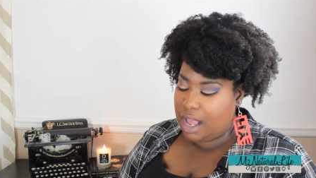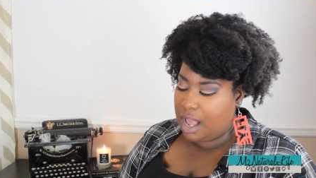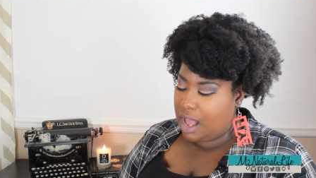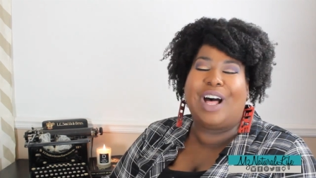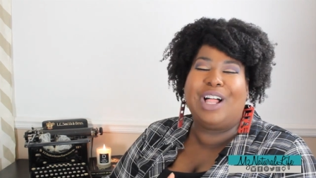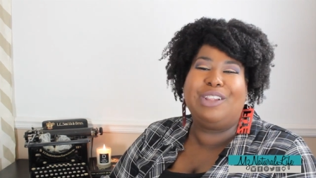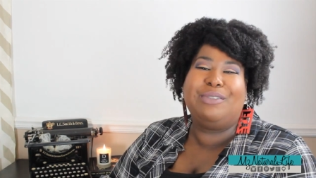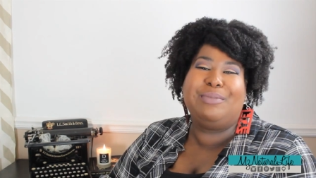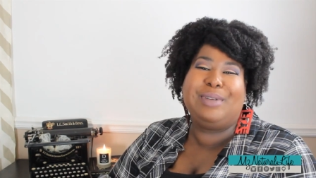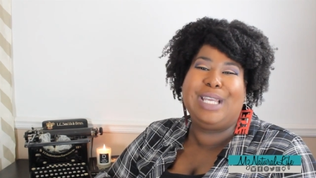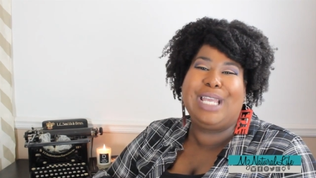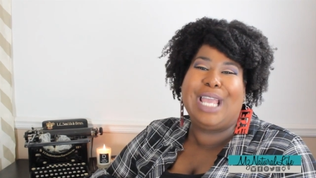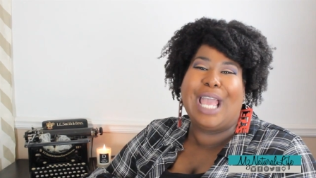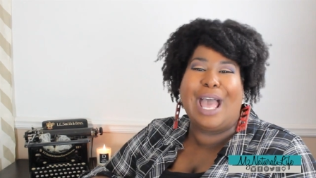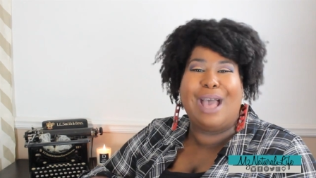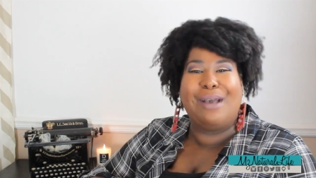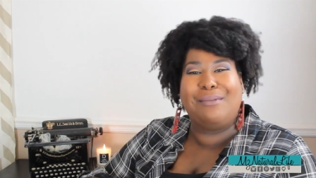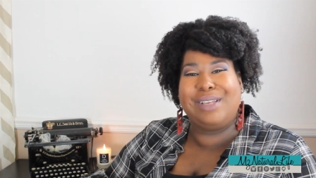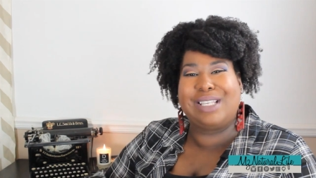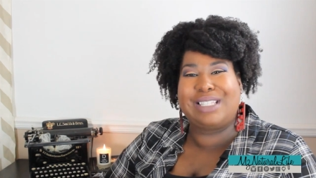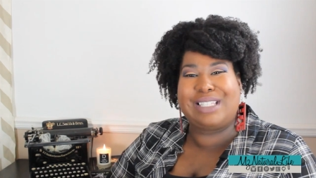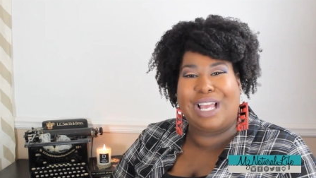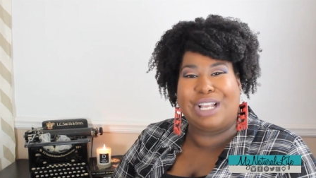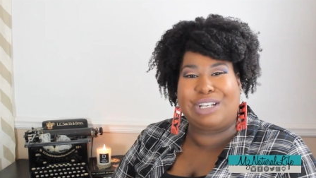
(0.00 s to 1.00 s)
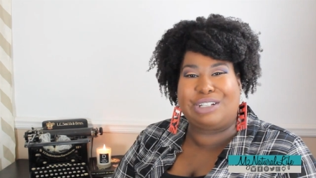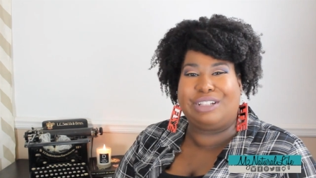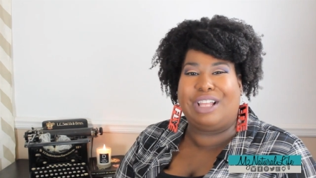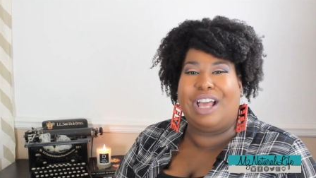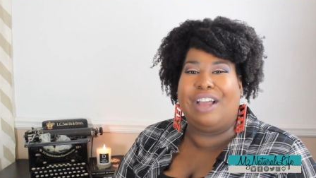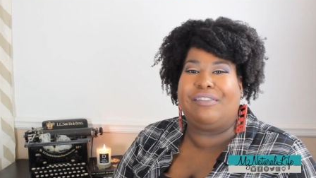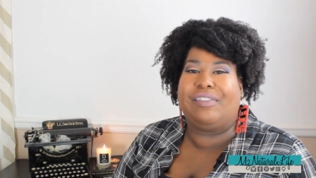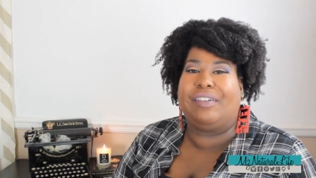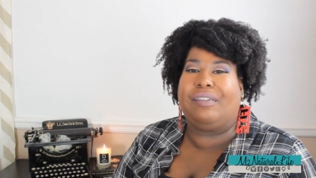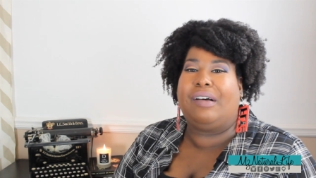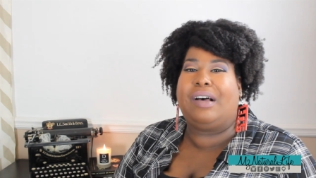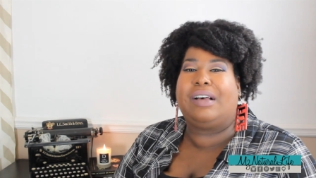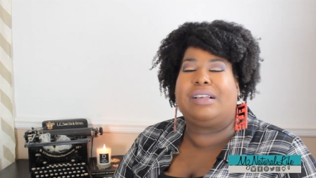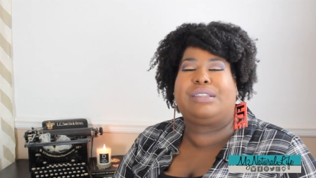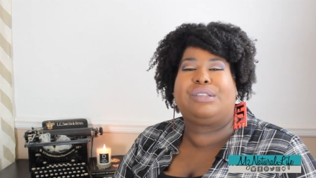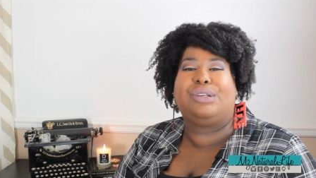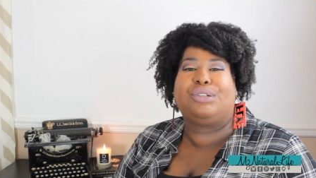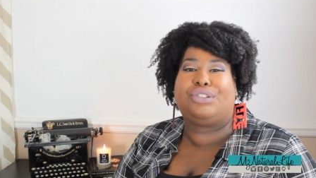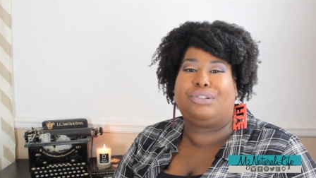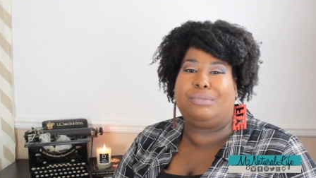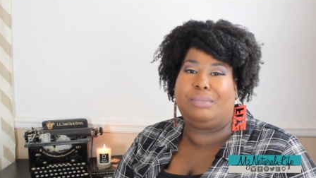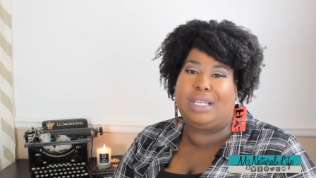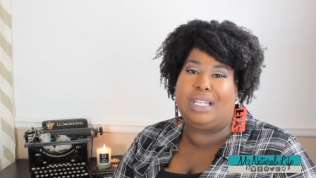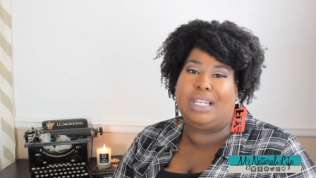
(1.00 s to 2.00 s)
follow me at miss natural life on all
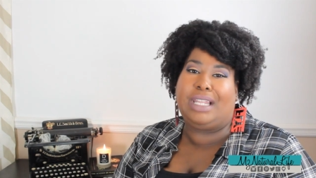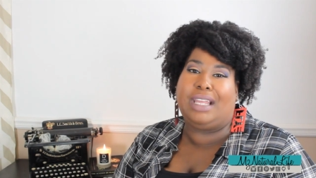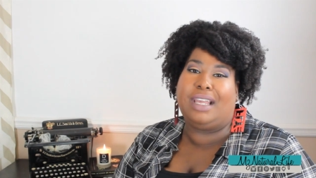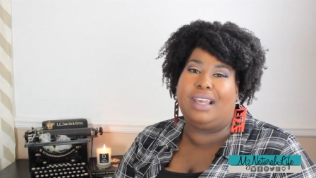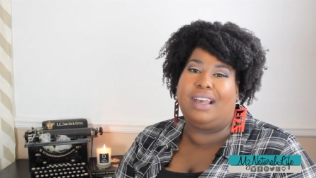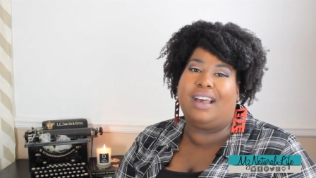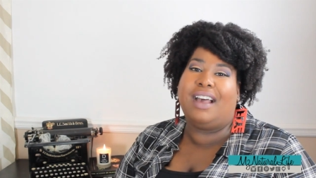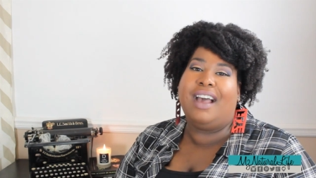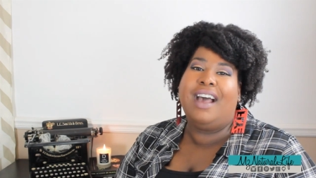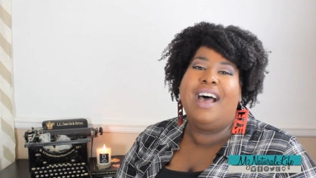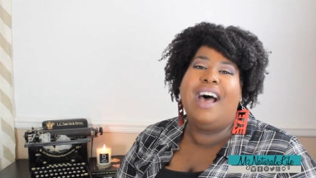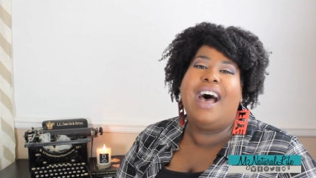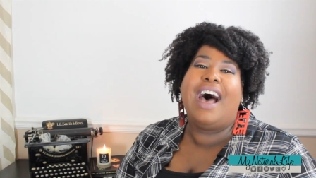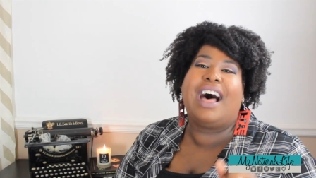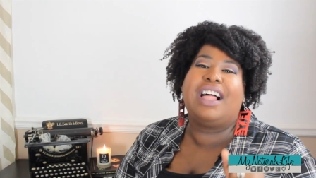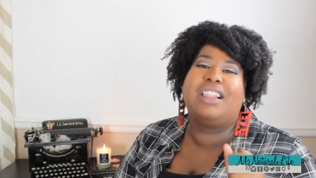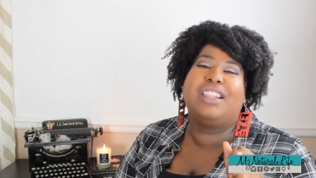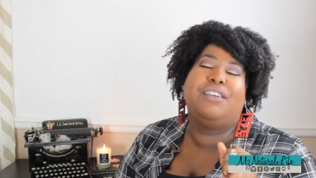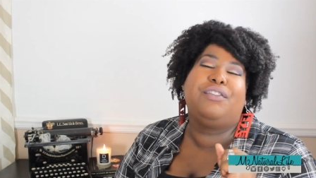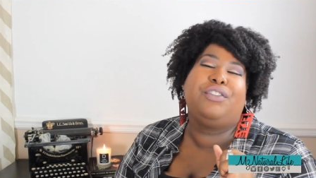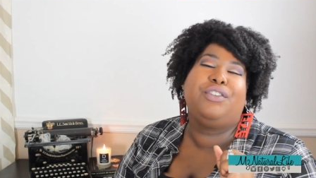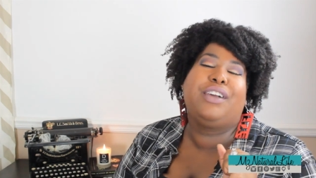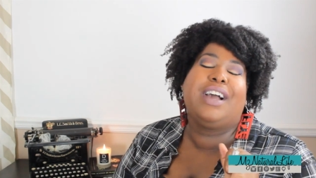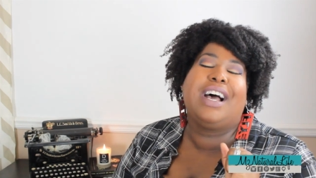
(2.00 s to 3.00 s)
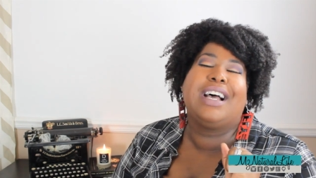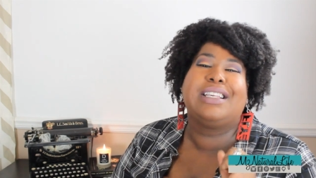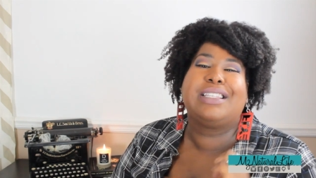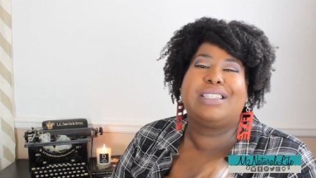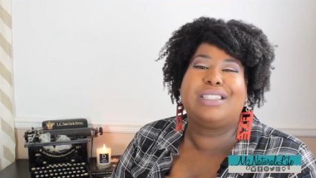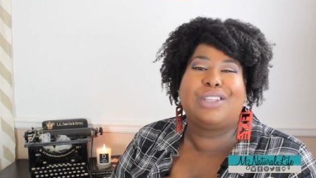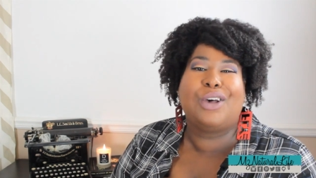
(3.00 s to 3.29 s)
social media i love you guys